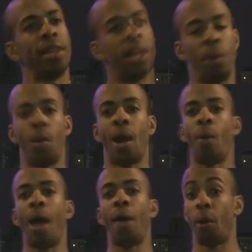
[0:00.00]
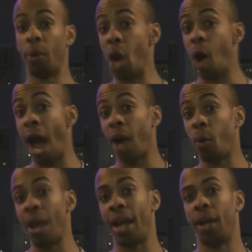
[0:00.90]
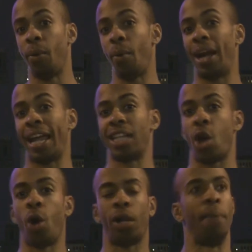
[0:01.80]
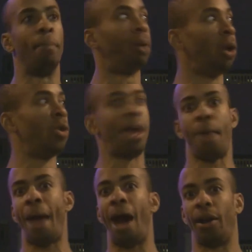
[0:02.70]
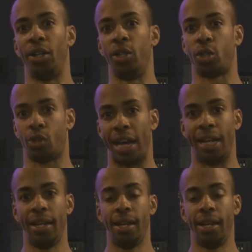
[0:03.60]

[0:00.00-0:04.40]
Then we went away where we know how to win, and we went against Oakland and blew them out. It was great.